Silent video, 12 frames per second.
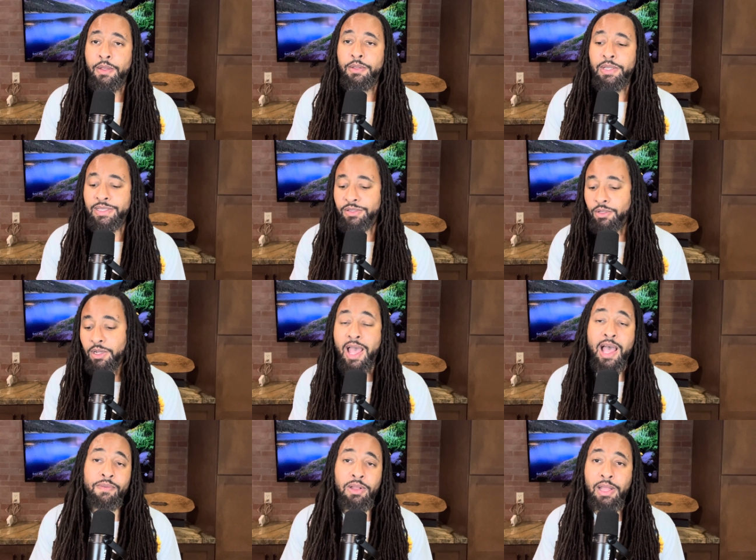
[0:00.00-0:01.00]
he's going to
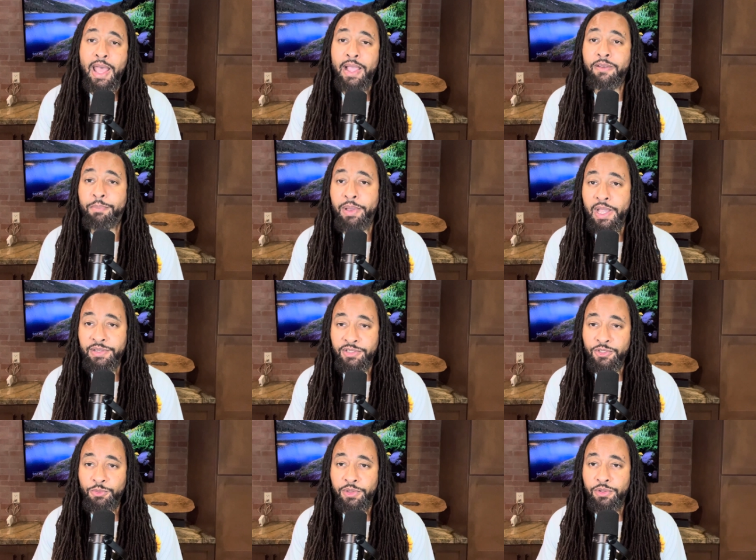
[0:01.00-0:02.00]
have a lack of
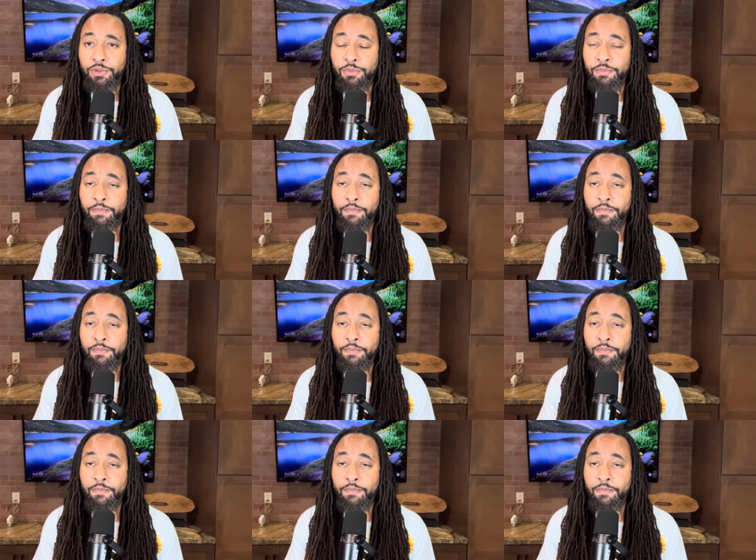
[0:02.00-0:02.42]
patience with you